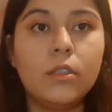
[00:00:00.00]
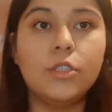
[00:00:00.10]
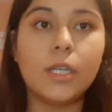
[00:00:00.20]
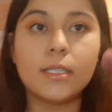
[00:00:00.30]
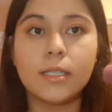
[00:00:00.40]

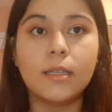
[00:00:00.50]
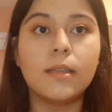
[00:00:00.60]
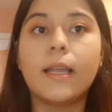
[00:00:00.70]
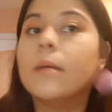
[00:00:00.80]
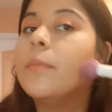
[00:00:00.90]
just to
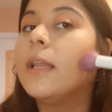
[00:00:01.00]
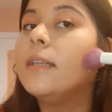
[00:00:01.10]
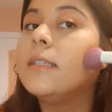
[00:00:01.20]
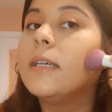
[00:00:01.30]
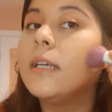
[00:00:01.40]
like
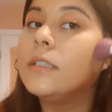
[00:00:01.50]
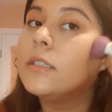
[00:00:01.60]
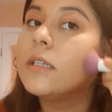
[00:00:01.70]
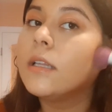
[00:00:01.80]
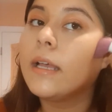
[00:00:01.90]
blend it
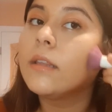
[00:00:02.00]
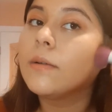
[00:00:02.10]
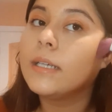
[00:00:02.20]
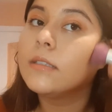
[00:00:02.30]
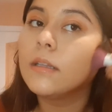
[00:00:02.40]
into like the
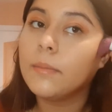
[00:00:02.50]
rest of the